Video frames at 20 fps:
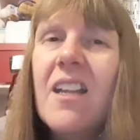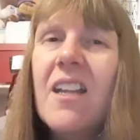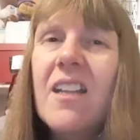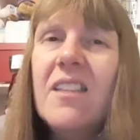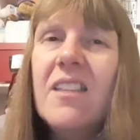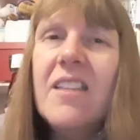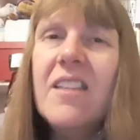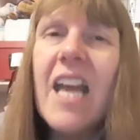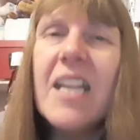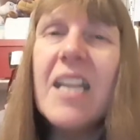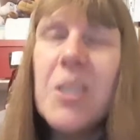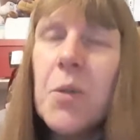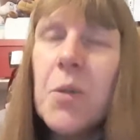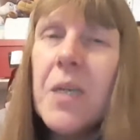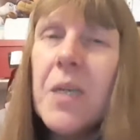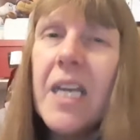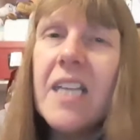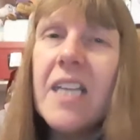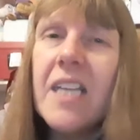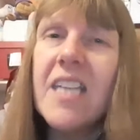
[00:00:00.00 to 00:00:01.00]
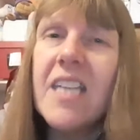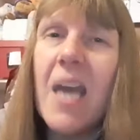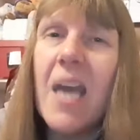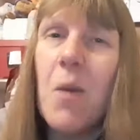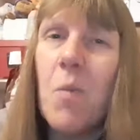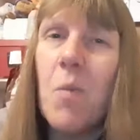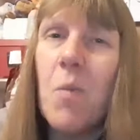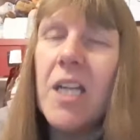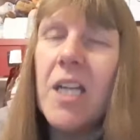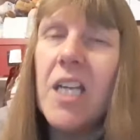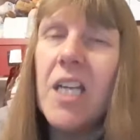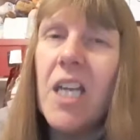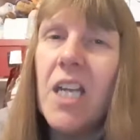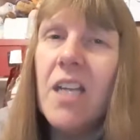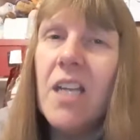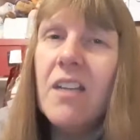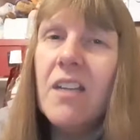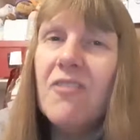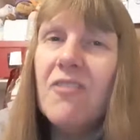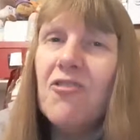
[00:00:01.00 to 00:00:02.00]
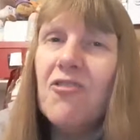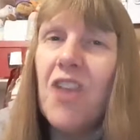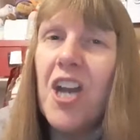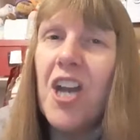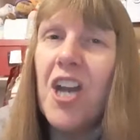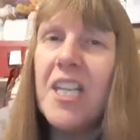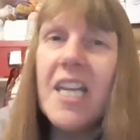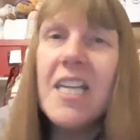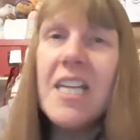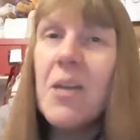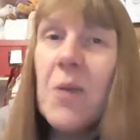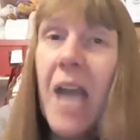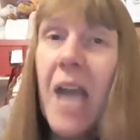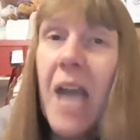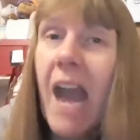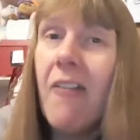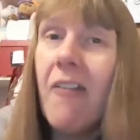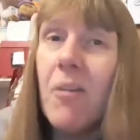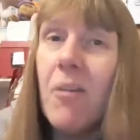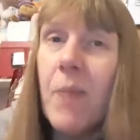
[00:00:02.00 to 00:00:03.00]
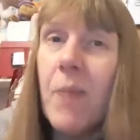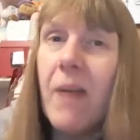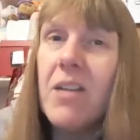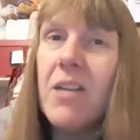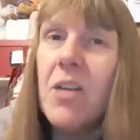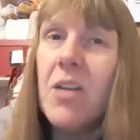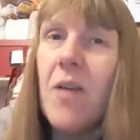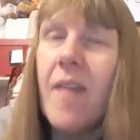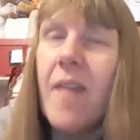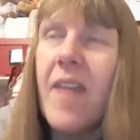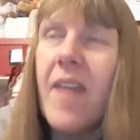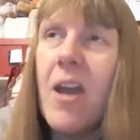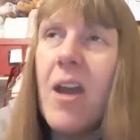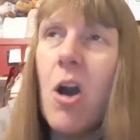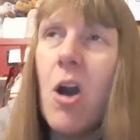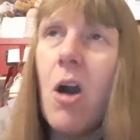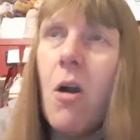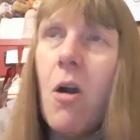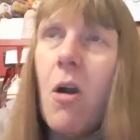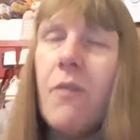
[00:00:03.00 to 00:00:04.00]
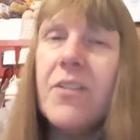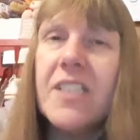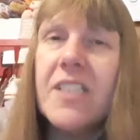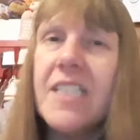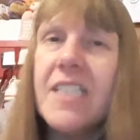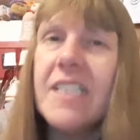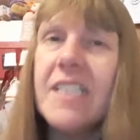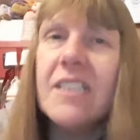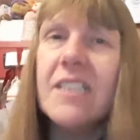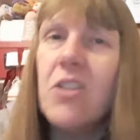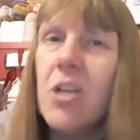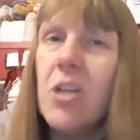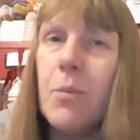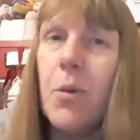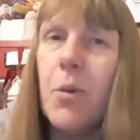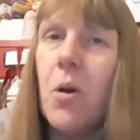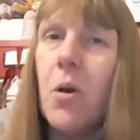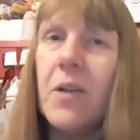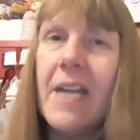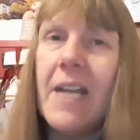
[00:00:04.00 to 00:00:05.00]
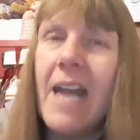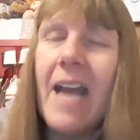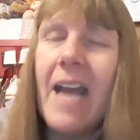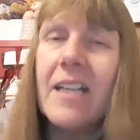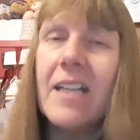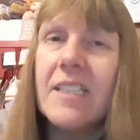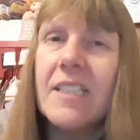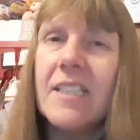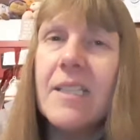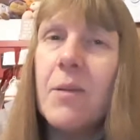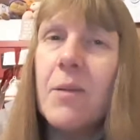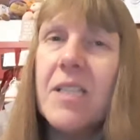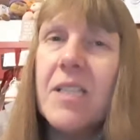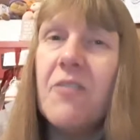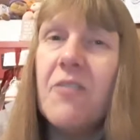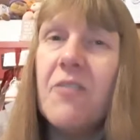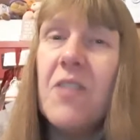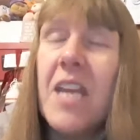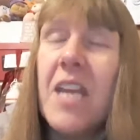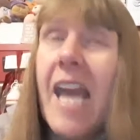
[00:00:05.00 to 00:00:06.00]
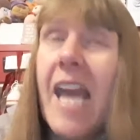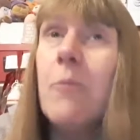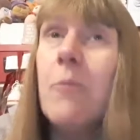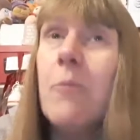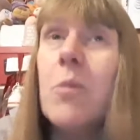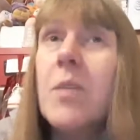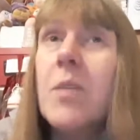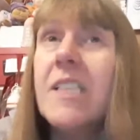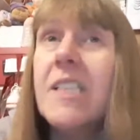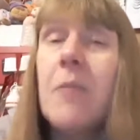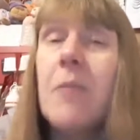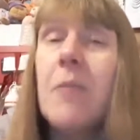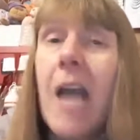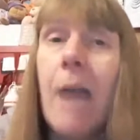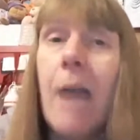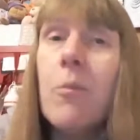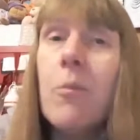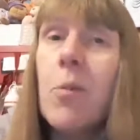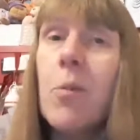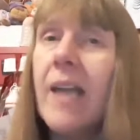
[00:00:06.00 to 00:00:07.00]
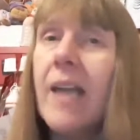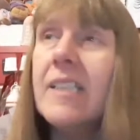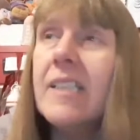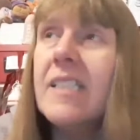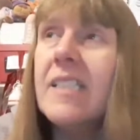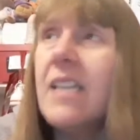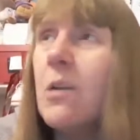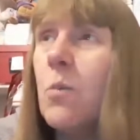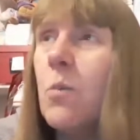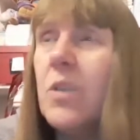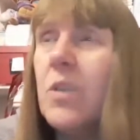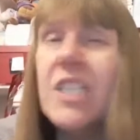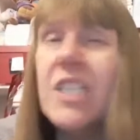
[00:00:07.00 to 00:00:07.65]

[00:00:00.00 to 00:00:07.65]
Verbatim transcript: they're doing it to get money, right? They don't care about you. And they are obviously still going to put on an act to some extent for the camera, because some cameraman is going to want